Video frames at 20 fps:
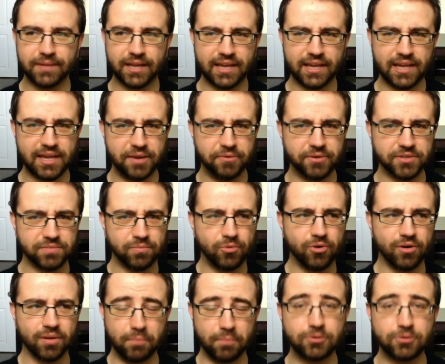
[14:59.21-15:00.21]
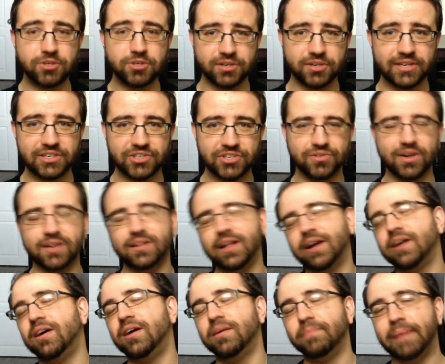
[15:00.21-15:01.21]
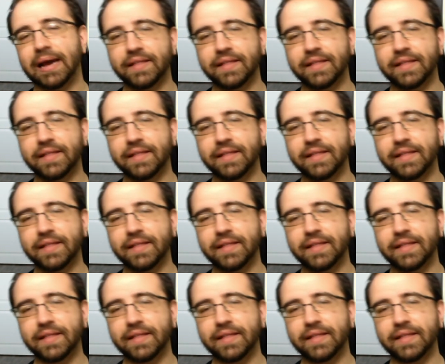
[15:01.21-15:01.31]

like he was more emotionally struck, like, oh